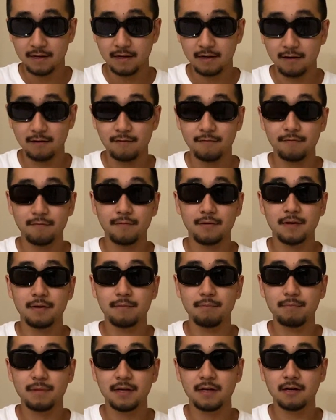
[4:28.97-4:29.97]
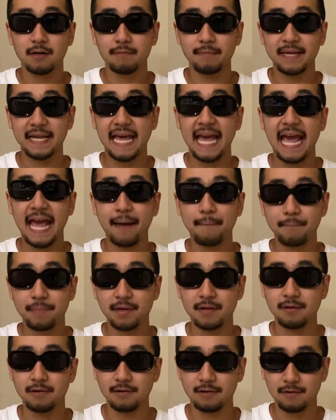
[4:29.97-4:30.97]
of becoming
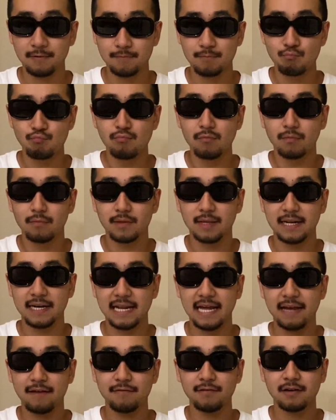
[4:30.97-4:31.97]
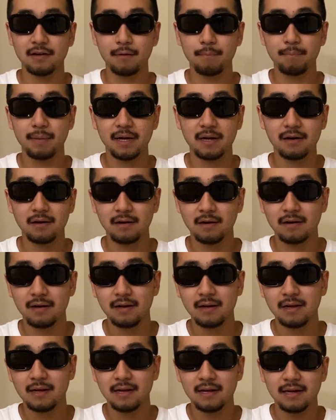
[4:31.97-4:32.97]
happier and having a better
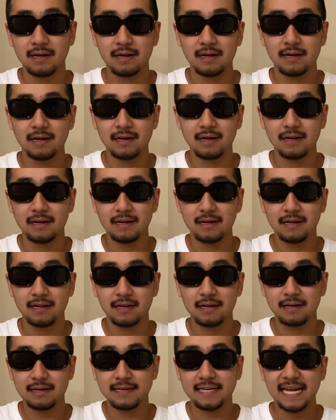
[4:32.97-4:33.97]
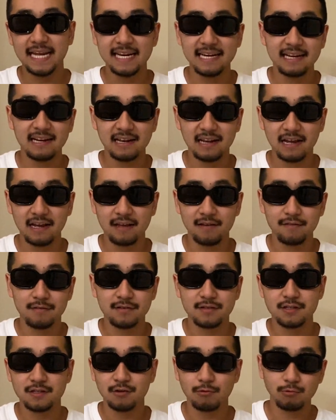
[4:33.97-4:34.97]
dating life,
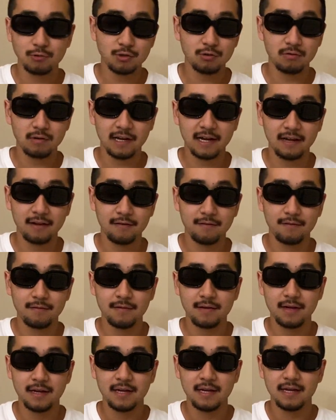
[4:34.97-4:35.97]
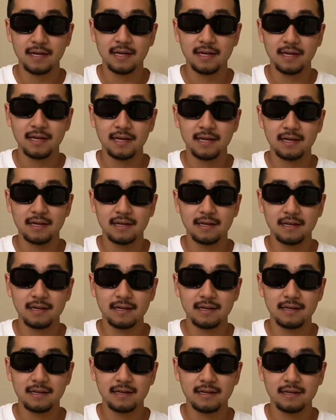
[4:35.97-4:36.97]
social life,
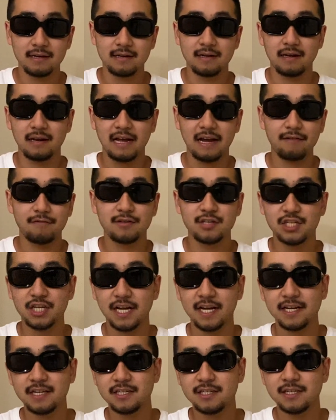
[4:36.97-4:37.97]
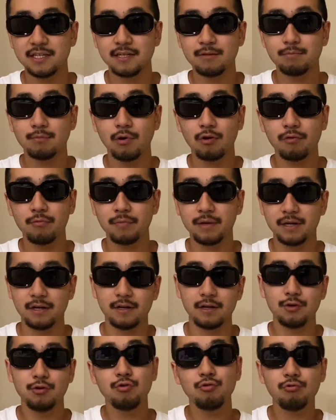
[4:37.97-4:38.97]
in a life-changing
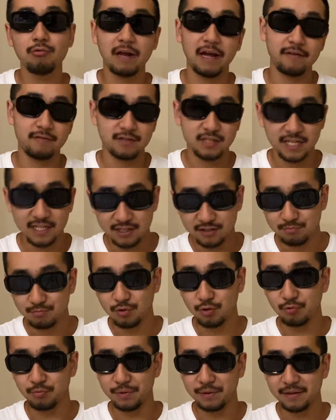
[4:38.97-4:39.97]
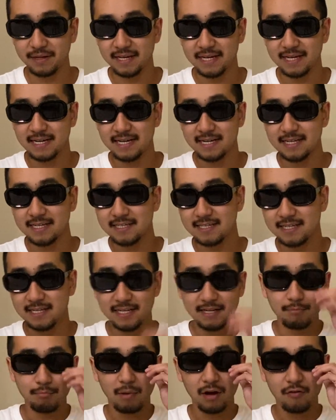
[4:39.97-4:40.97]
moment, new life-changing moment.
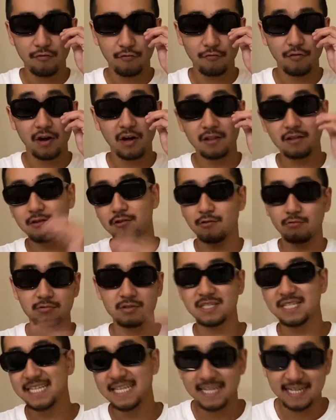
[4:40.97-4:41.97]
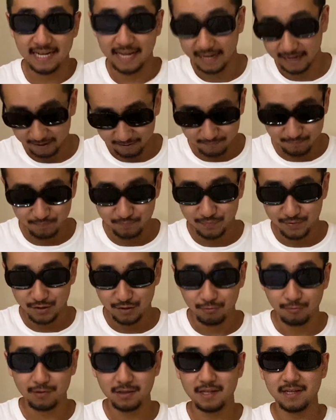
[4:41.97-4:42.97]
See, my father don't see that
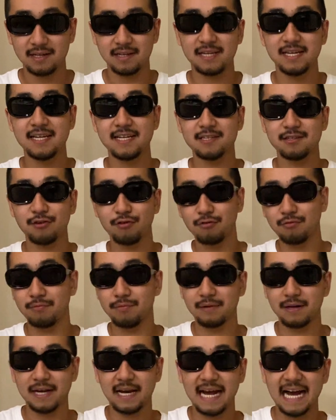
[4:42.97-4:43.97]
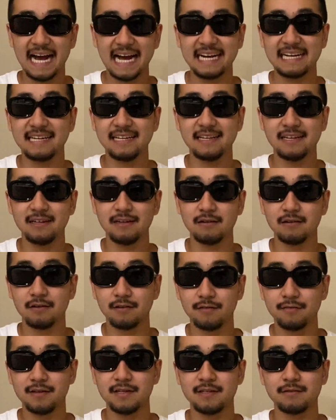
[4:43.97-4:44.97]
within his own idea
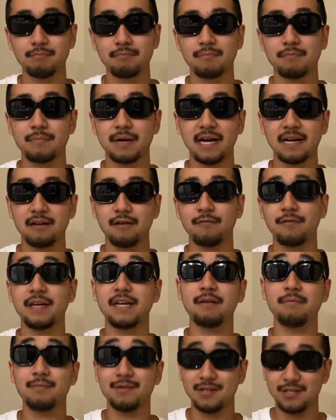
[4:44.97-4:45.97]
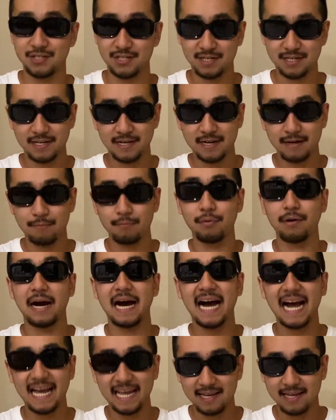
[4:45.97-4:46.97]
of his mind of image, but
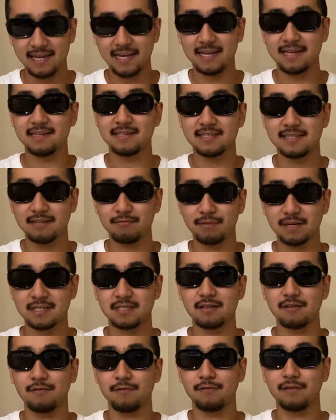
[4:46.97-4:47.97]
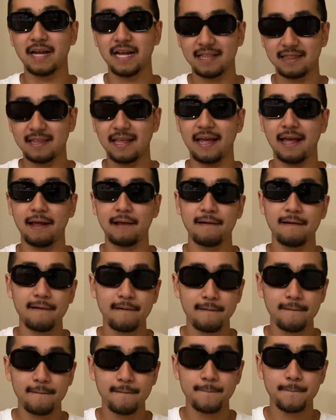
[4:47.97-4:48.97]
I can't see myself like that.
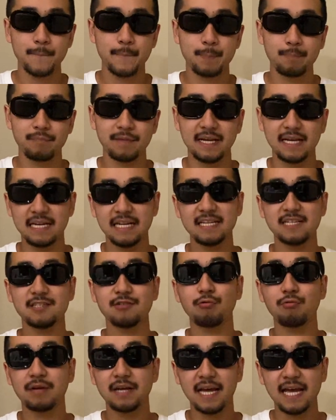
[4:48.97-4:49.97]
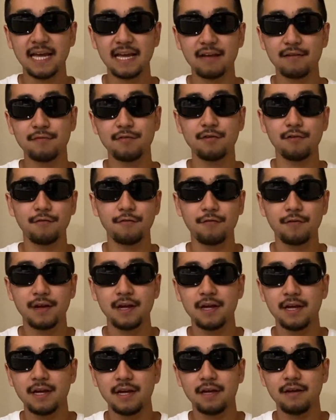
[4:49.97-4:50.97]
And it's okay if
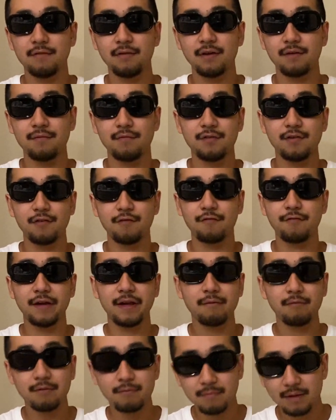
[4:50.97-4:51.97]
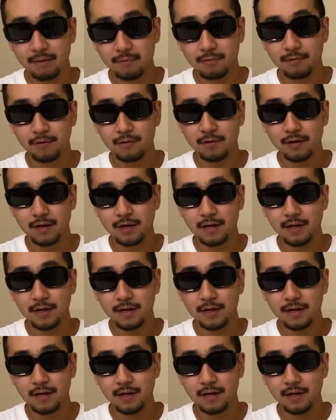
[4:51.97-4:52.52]
your family member